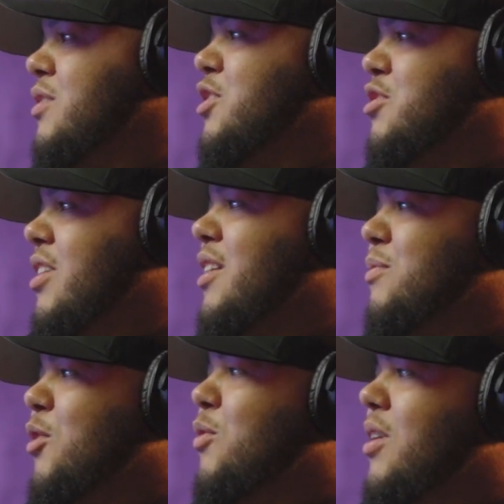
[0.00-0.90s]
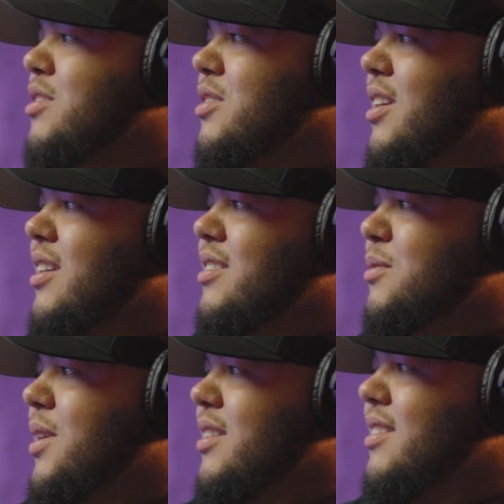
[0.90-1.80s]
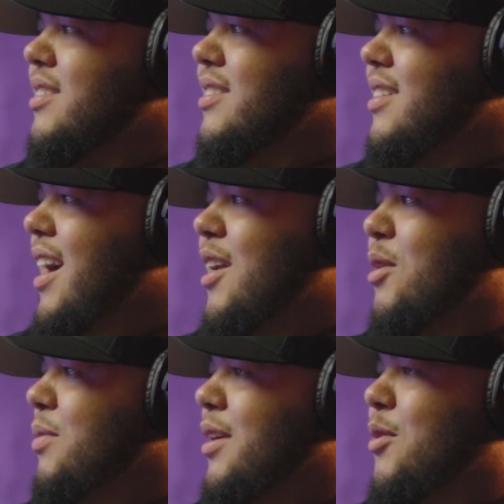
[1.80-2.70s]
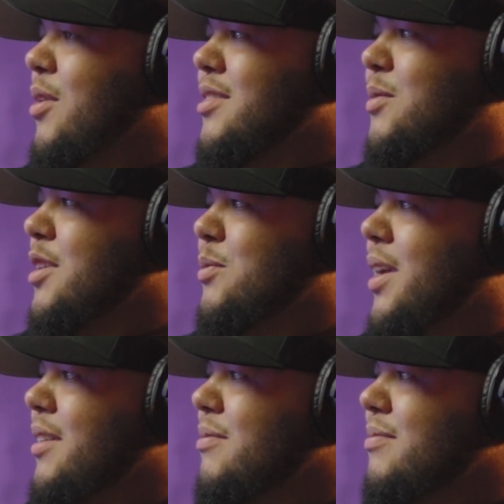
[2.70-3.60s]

Did you guys both watch your guys' back? Yeah. I don't plan on watching mine back.